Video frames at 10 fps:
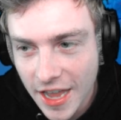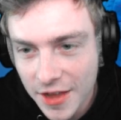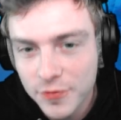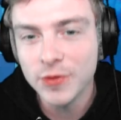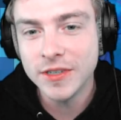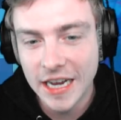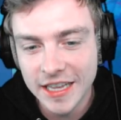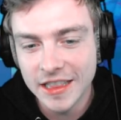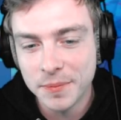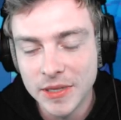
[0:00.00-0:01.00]
If you
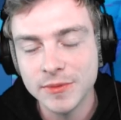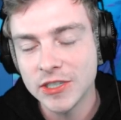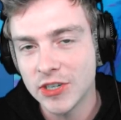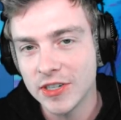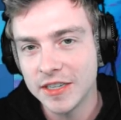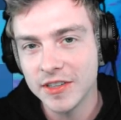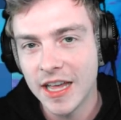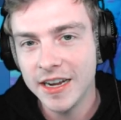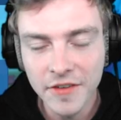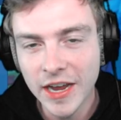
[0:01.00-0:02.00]
did, then please be sure to leave a
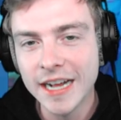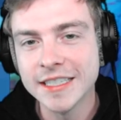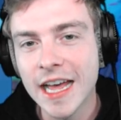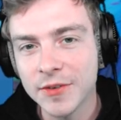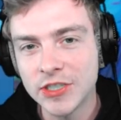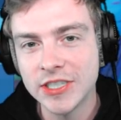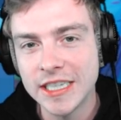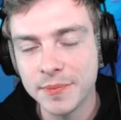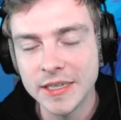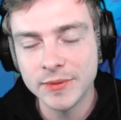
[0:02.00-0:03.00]
like. If you guys like what you
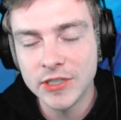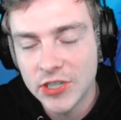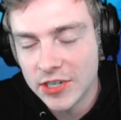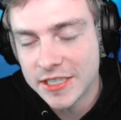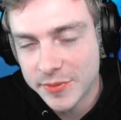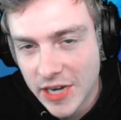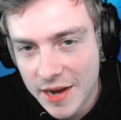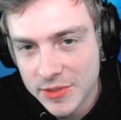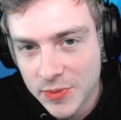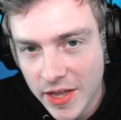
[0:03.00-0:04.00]
see, please be sure to subscribe
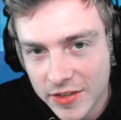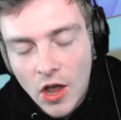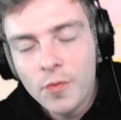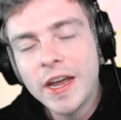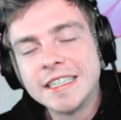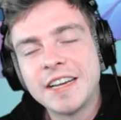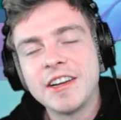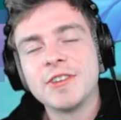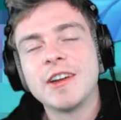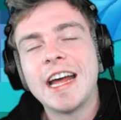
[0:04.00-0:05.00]
as well. Hope you guys have a
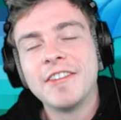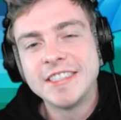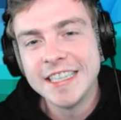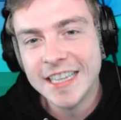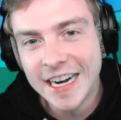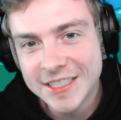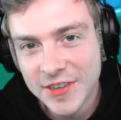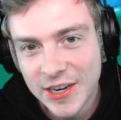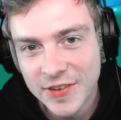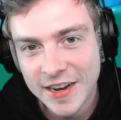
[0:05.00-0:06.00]
good one. I will see you in the next
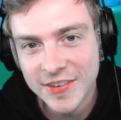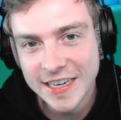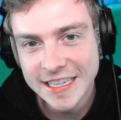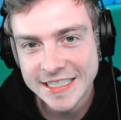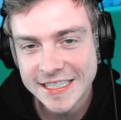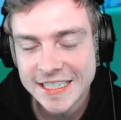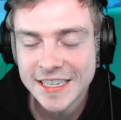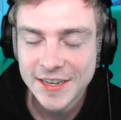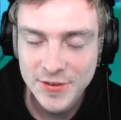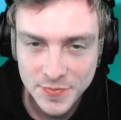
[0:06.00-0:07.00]
video, whatever it
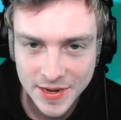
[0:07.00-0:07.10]
is.